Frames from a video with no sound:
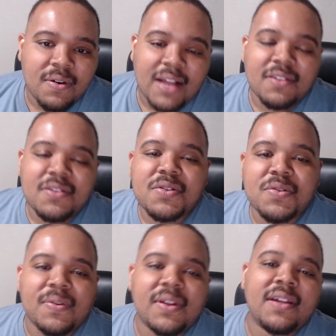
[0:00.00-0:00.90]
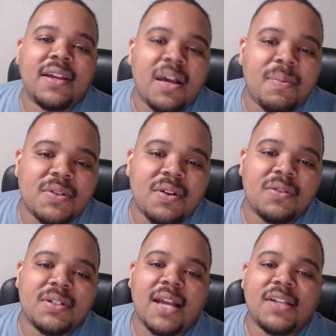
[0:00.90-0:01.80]
I thought this was a really good
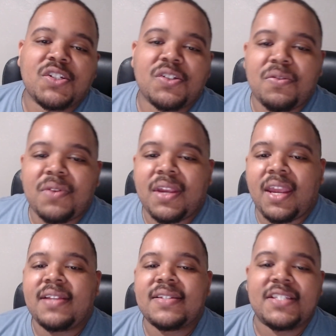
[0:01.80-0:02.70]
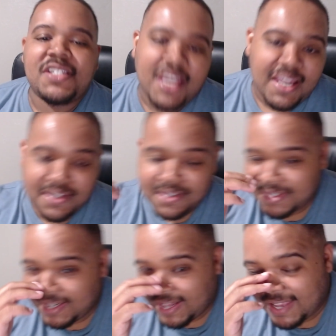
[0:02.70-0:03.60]
episode to kind of showcase
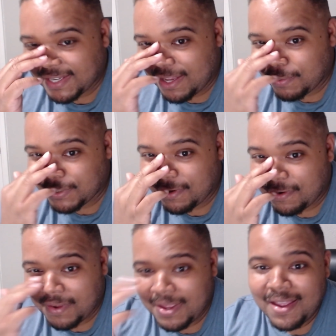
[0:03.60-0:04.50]
Jadis's last episode,